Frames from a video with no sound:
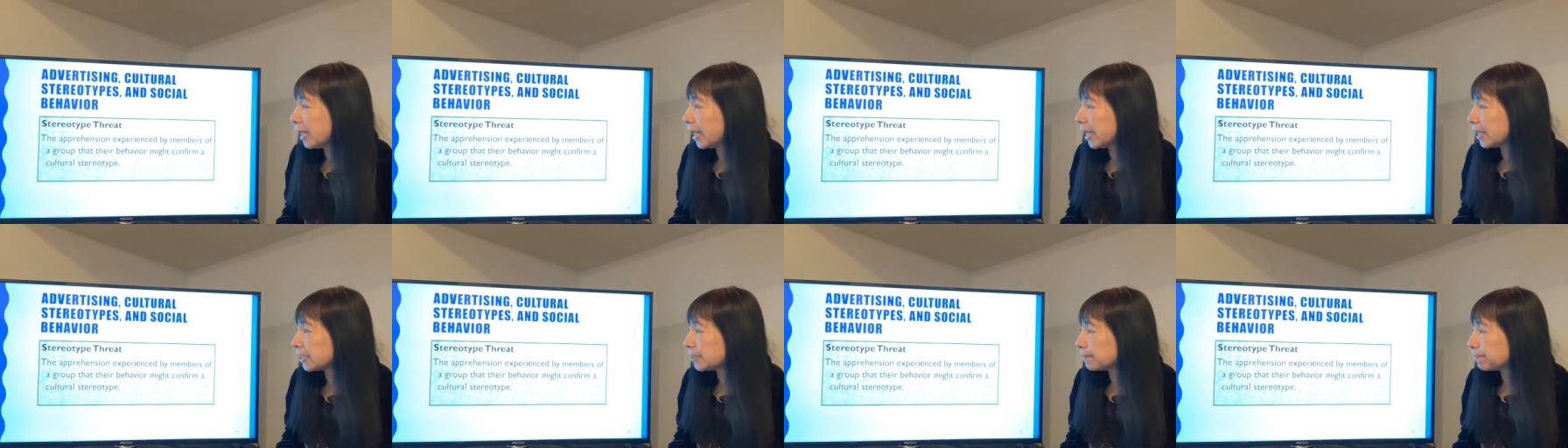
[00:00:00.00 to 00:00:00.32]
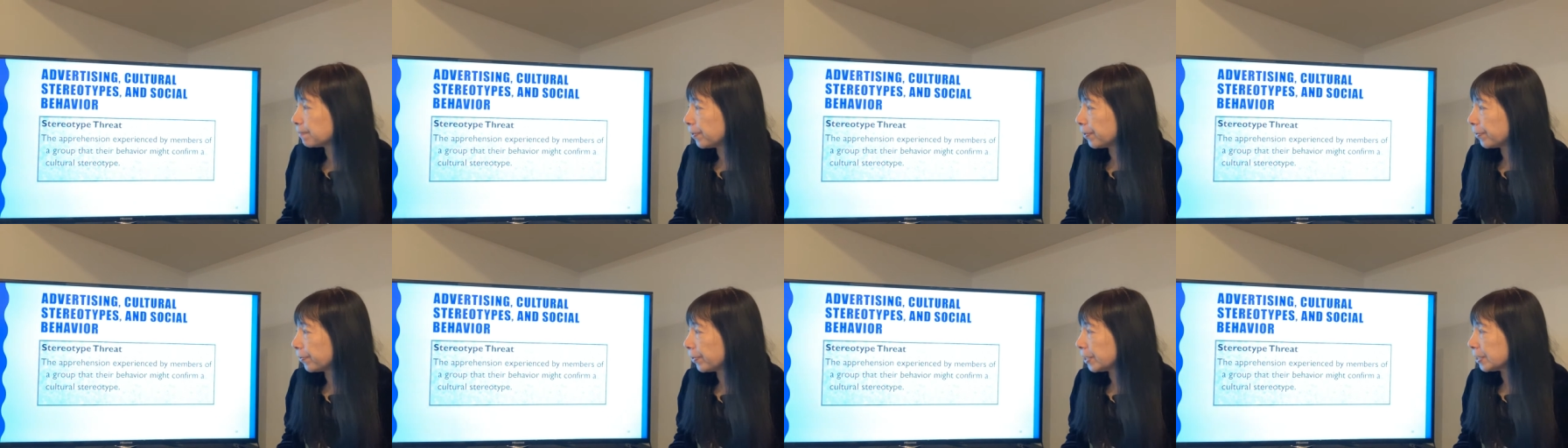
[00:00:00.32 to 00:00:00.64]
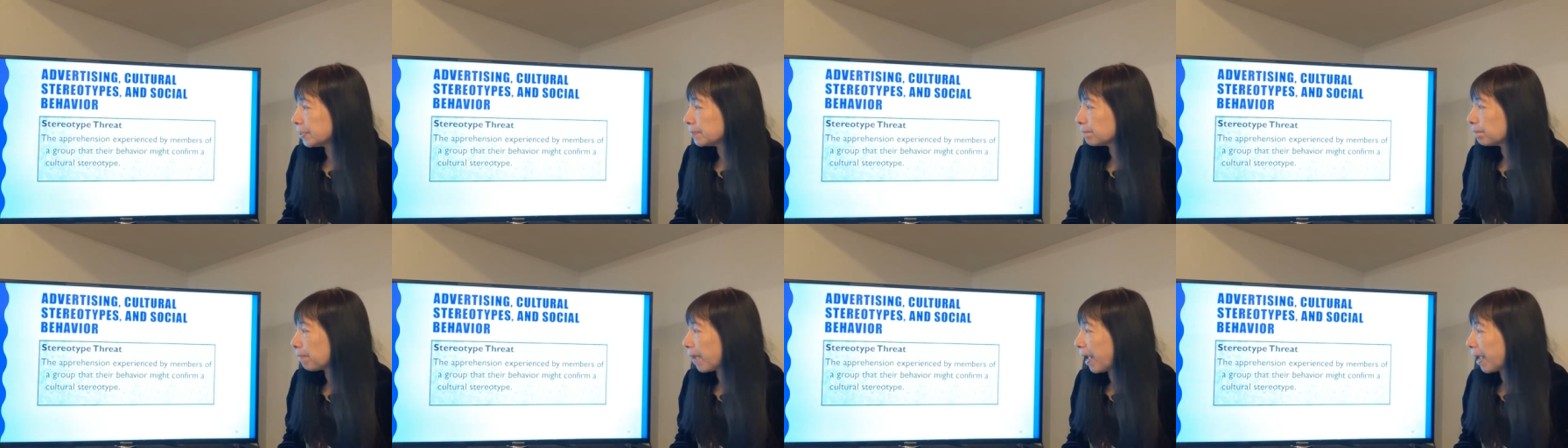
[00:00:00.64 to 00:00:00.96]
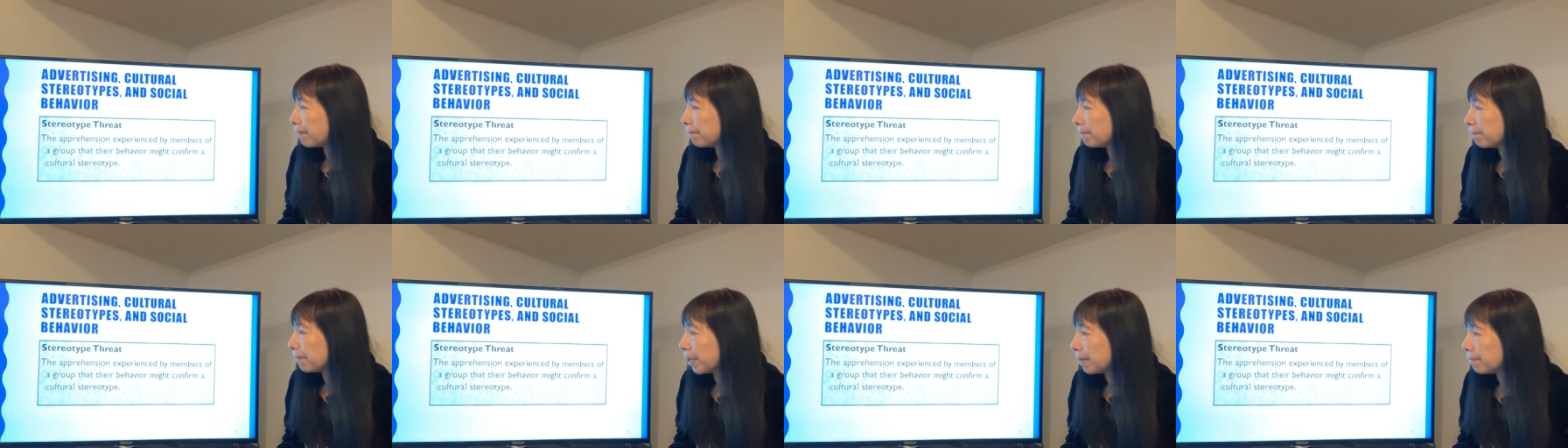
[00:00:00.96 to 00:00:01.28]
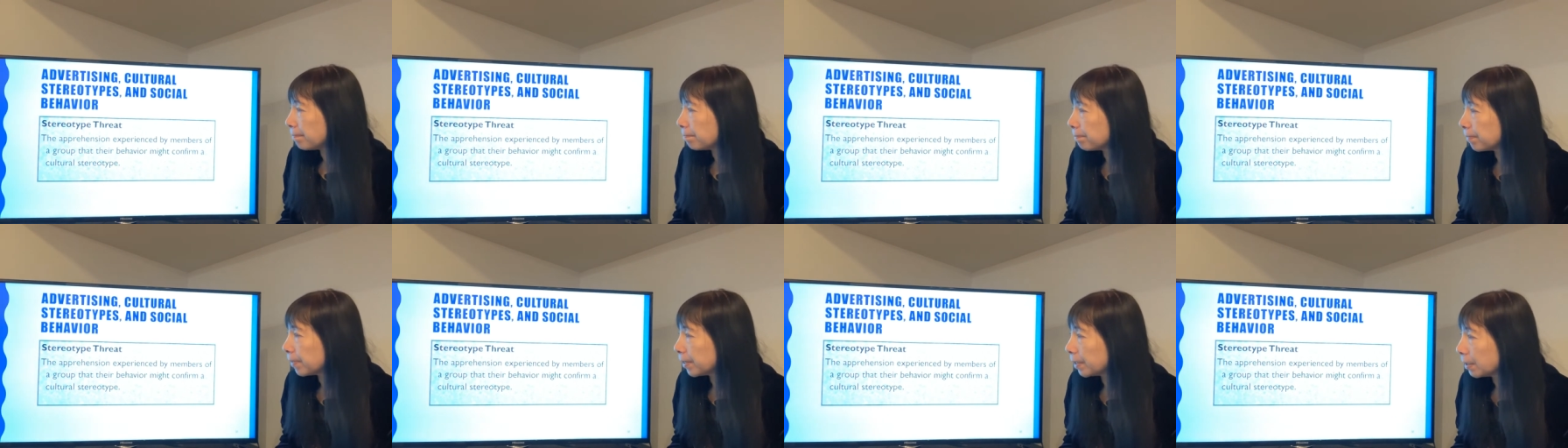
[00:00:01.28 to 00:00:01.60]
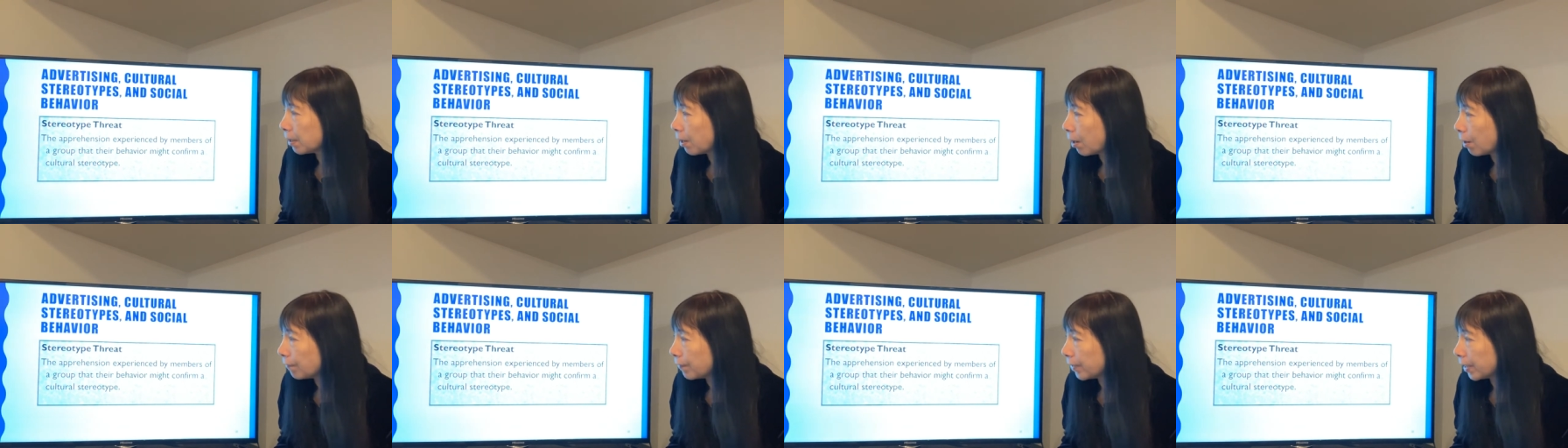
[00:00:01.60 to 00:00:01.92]
experienced by member
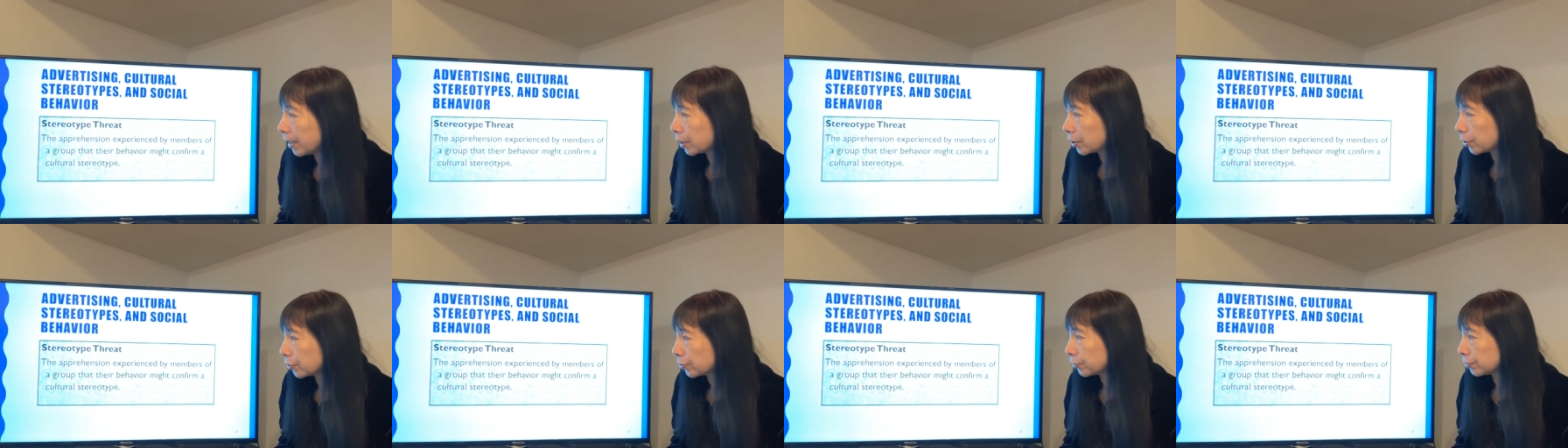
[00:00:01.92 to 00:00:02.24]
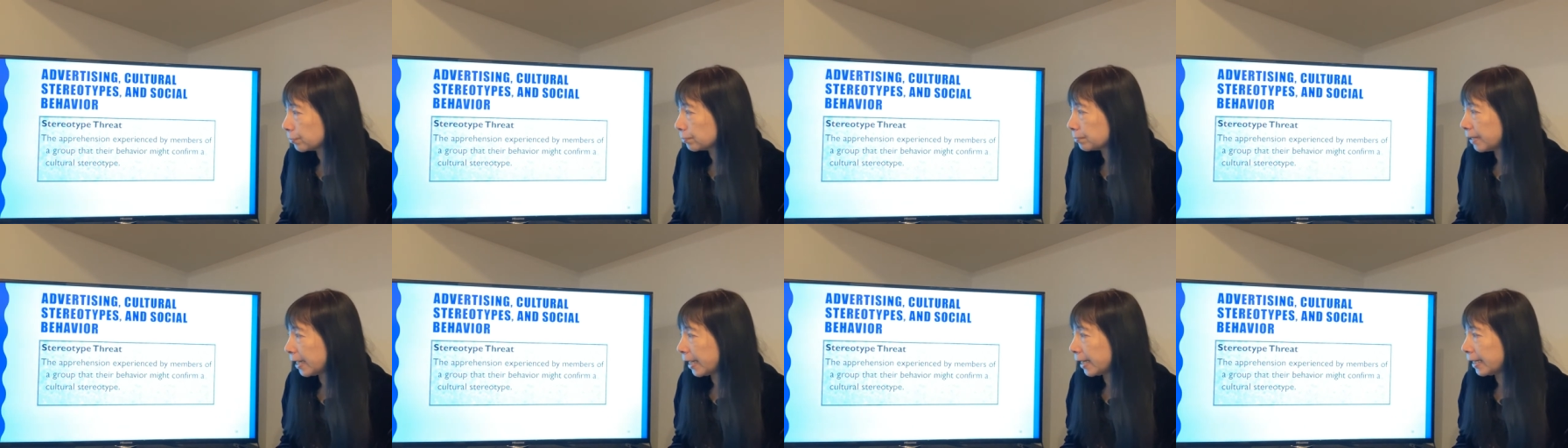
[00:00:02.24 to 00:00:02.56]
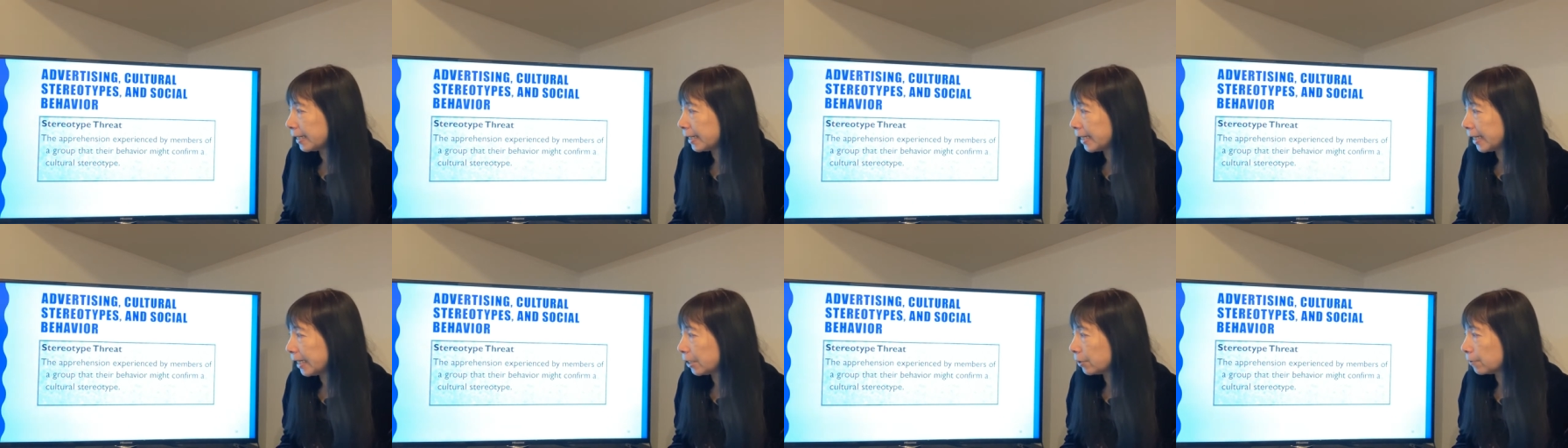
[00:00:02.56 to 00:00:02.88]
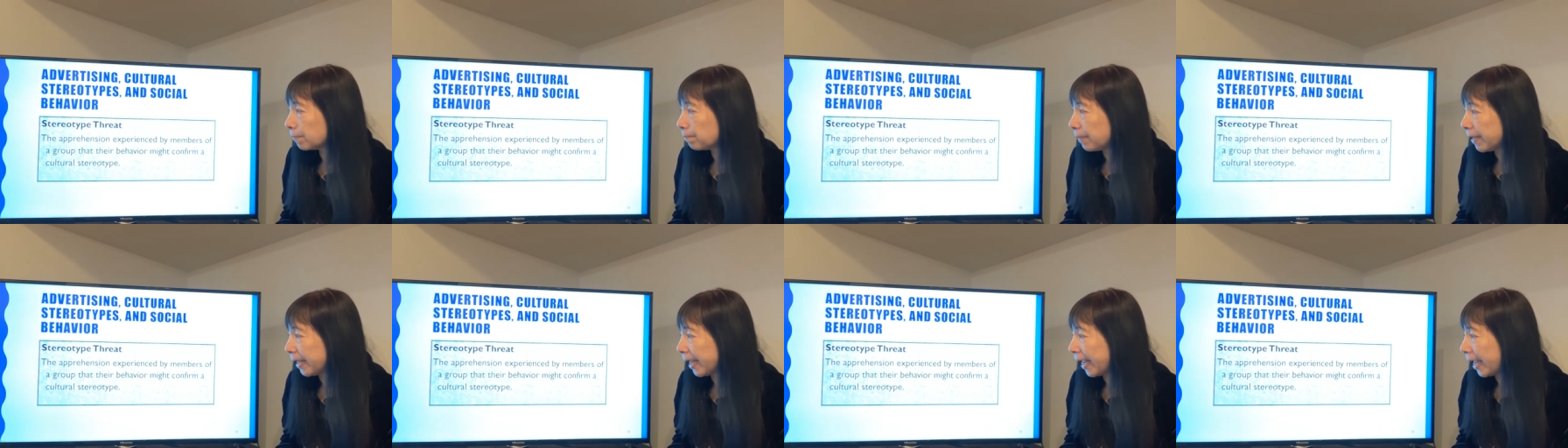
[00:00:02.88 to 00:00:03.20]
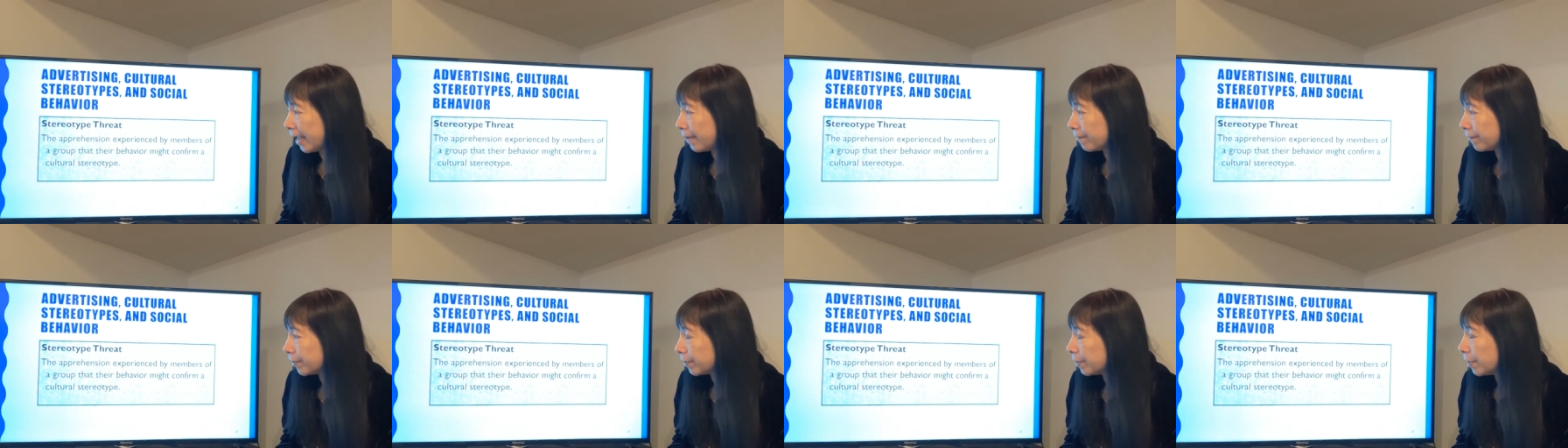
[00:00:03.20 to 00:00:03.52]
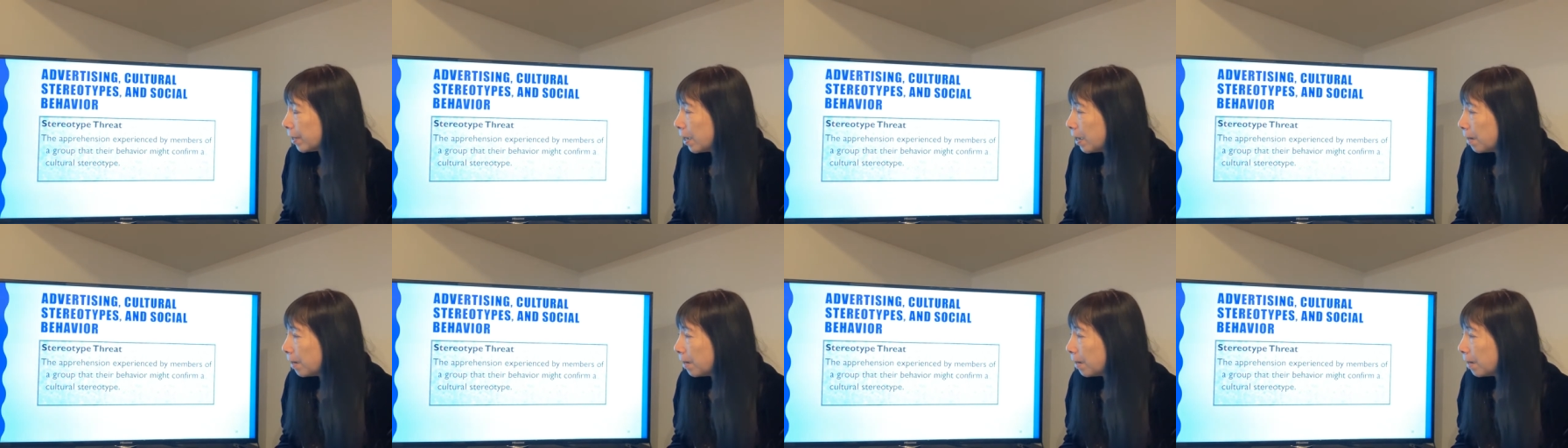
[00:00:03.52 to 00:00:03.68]
of a group that their behavior